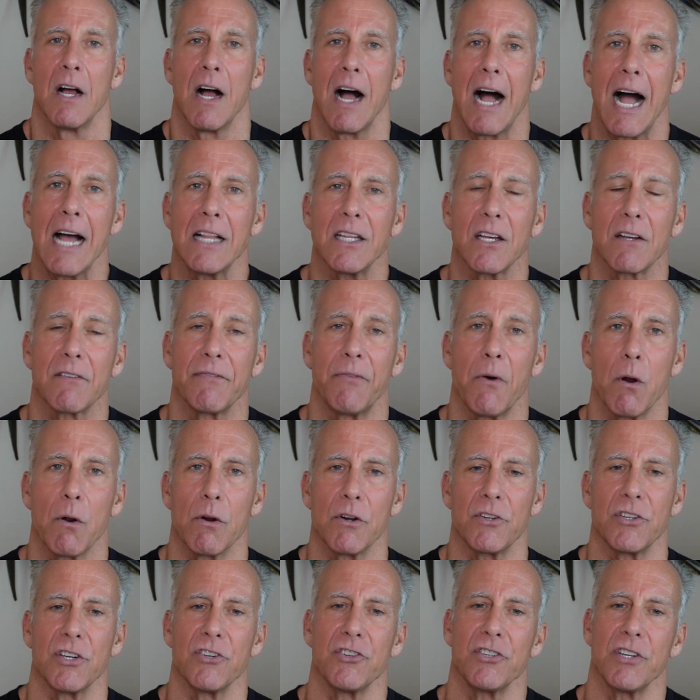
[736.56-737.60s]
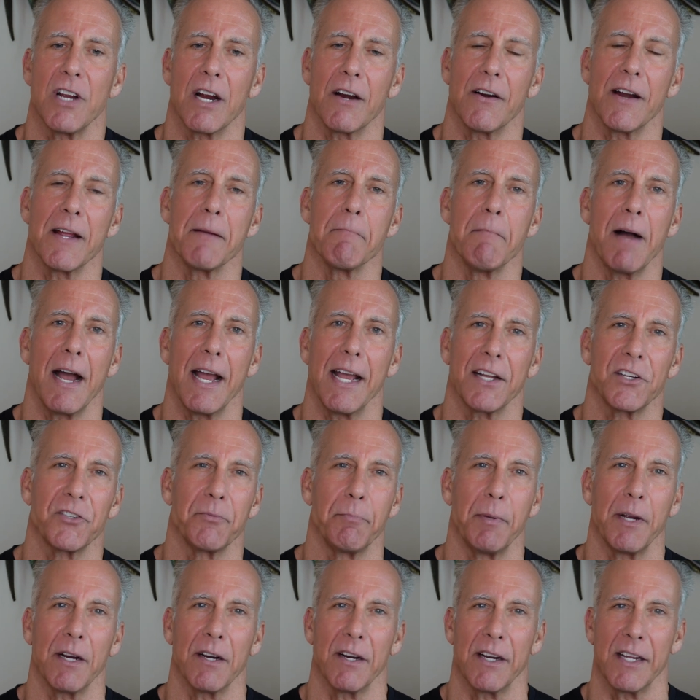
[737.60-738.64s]
I look forward to sharing my
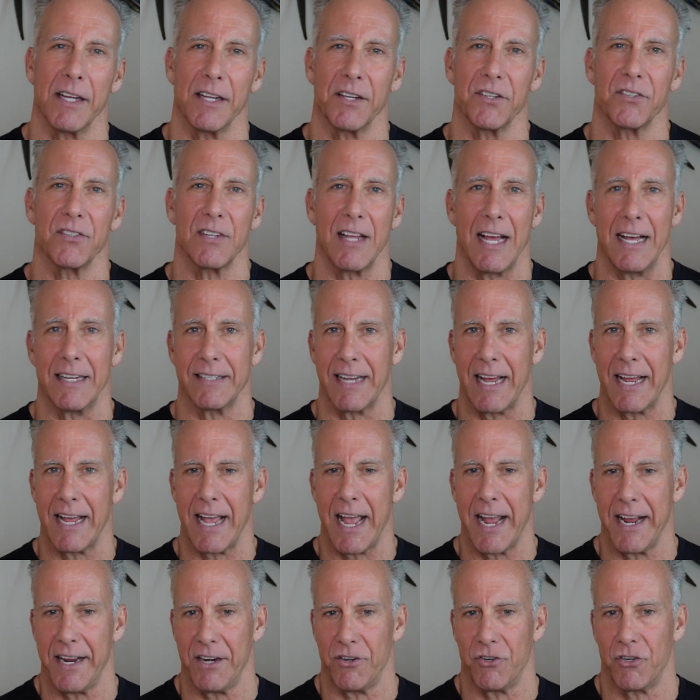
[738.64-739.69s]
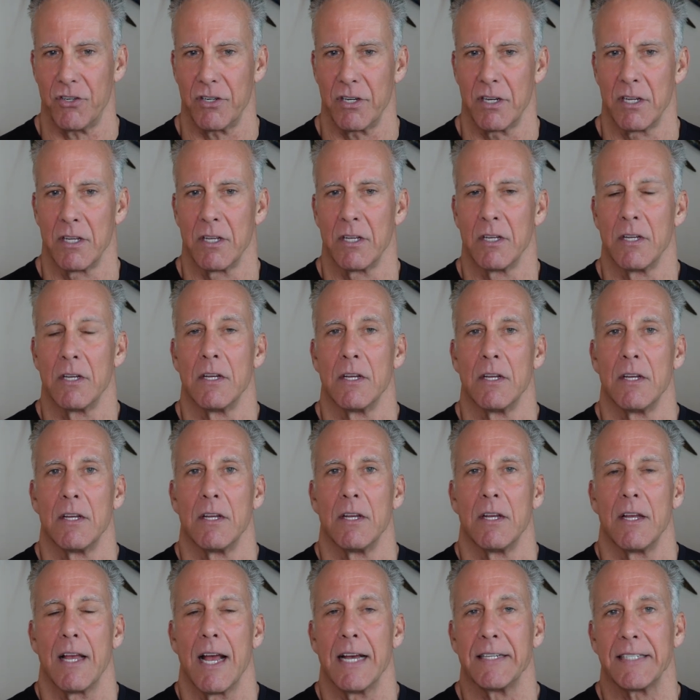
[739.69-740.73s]
experience as I age.
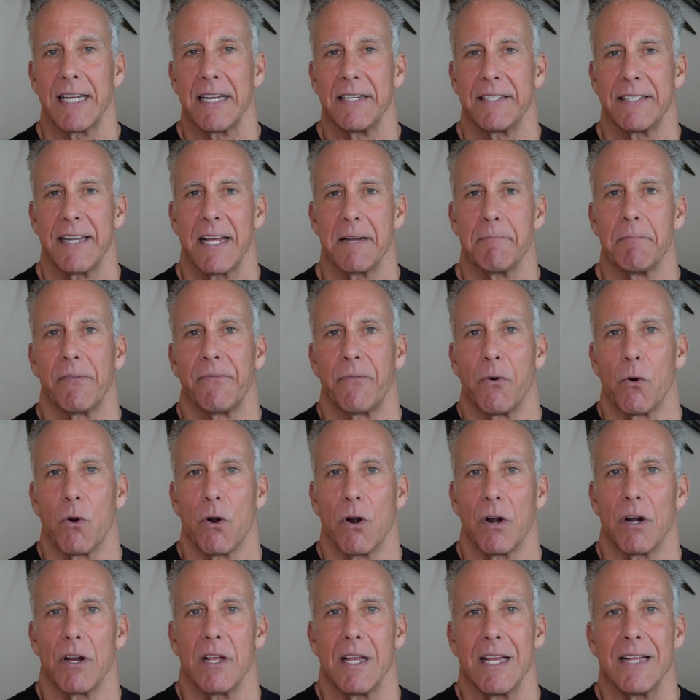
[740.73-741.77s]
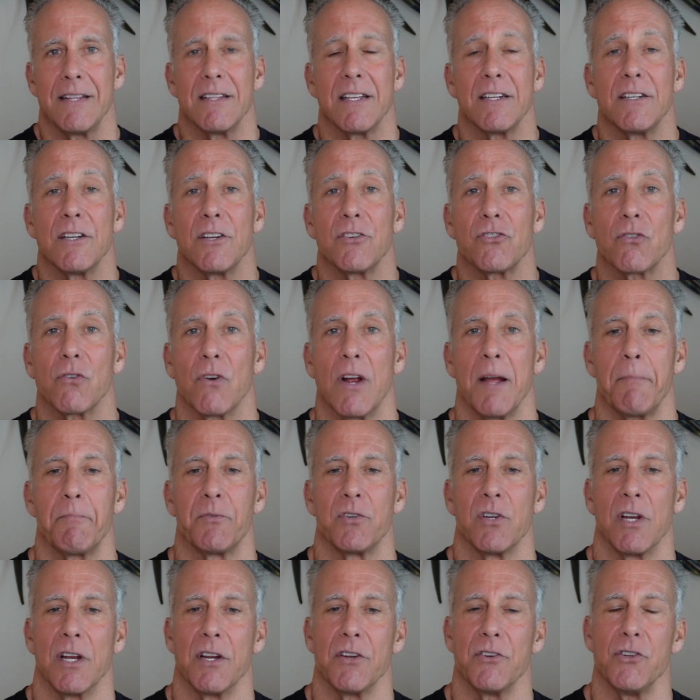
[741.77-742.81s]
As I said before, in the
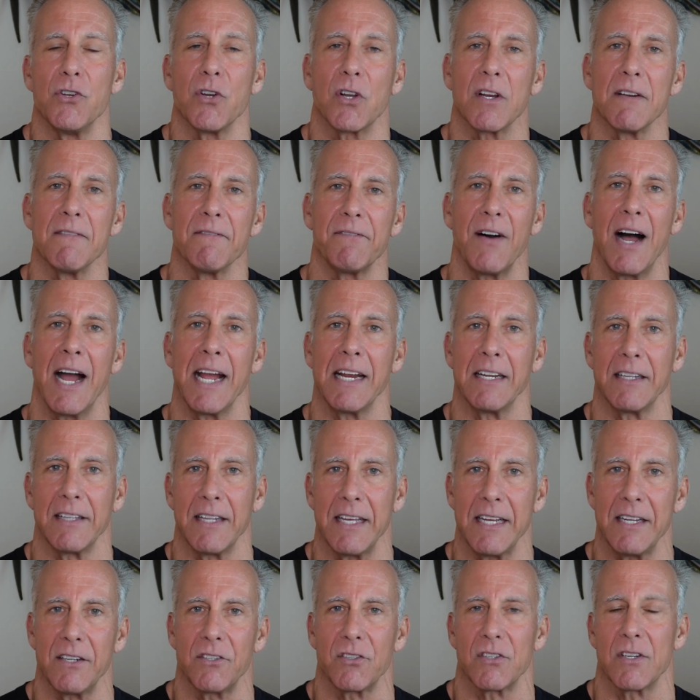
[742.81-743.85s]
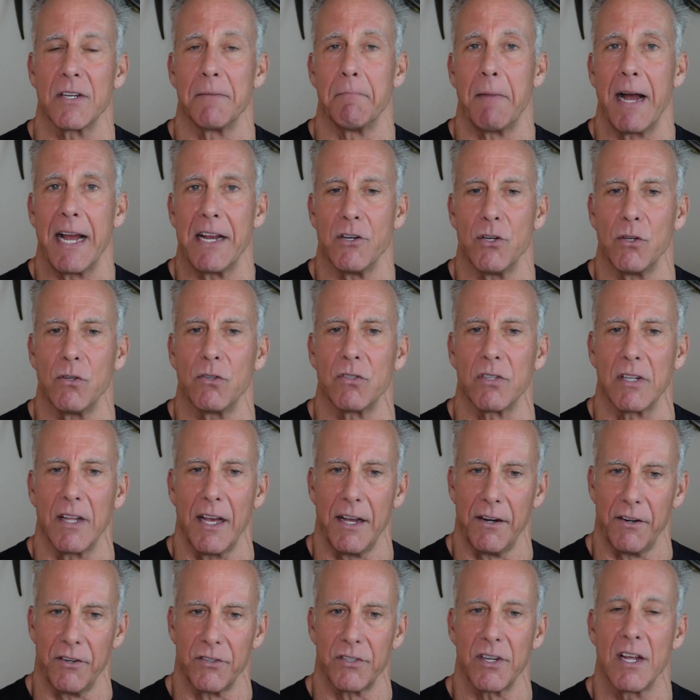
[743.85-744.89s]
description you can find links to my
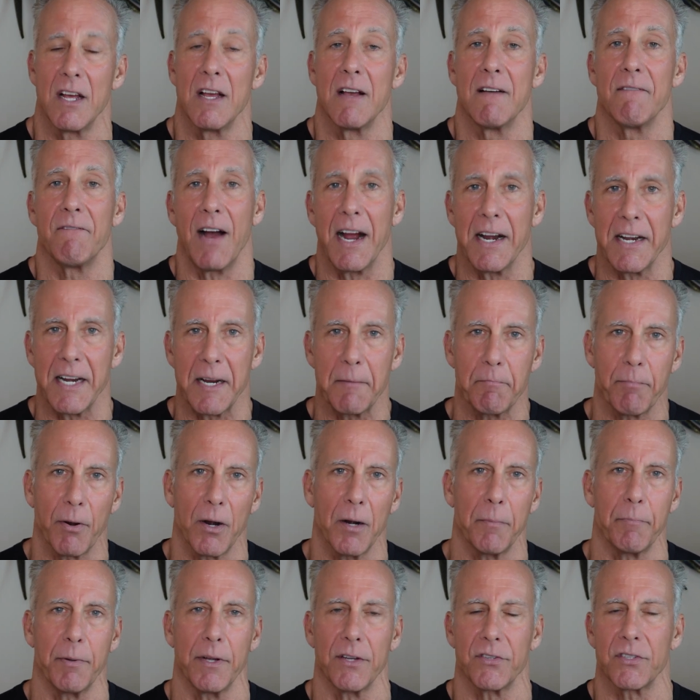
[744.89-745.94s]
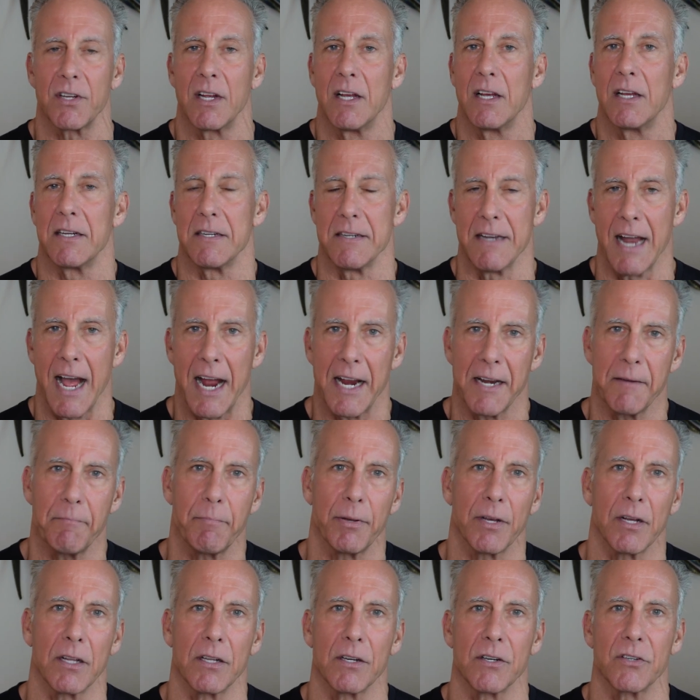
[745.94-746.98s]
newsletters, Finding Purpose, 9
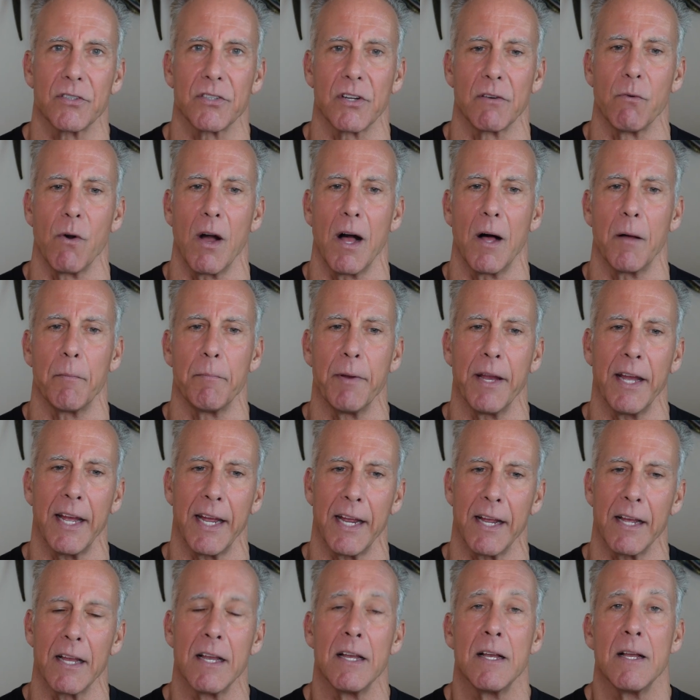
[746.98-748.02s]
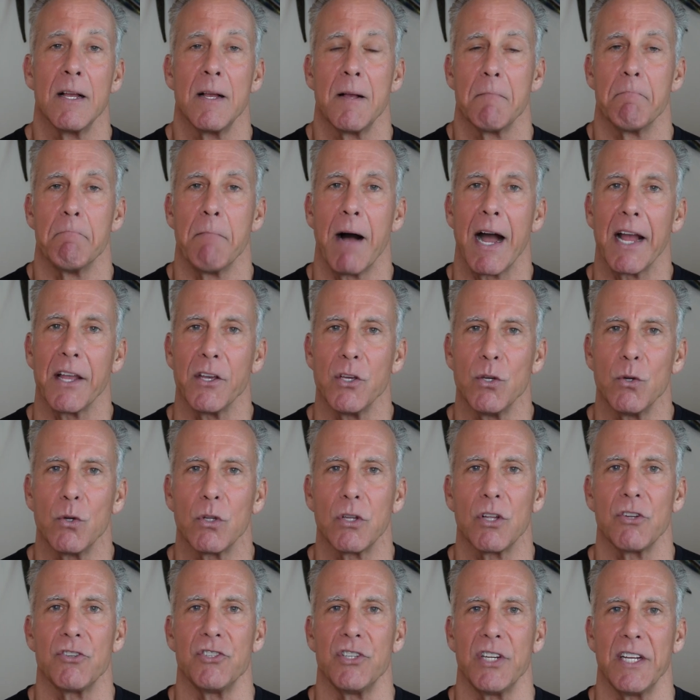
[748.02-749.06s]
Pillars of Well-Being, my
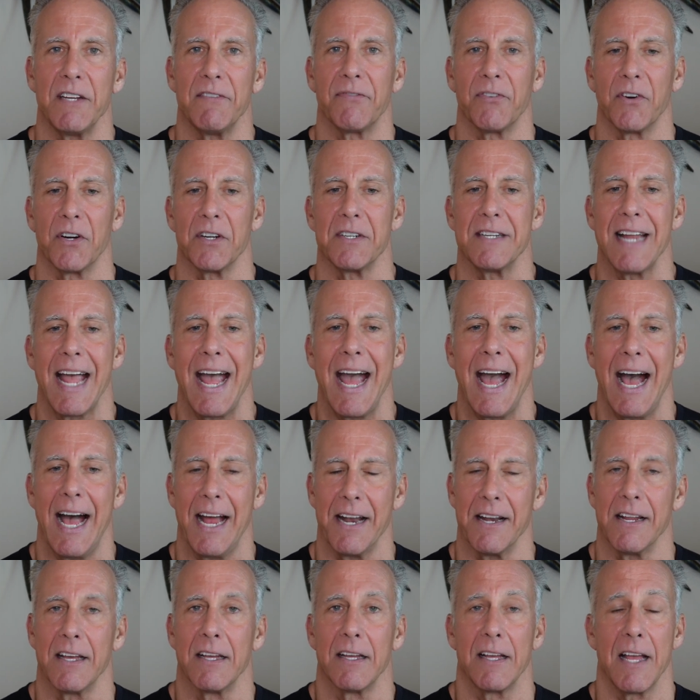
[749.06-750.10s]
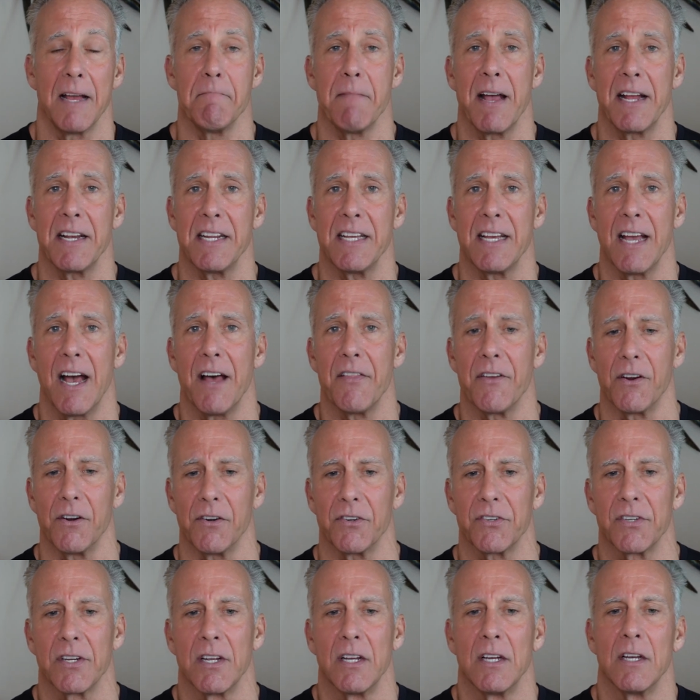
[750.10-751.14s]
Eulogy for Dad, and many others.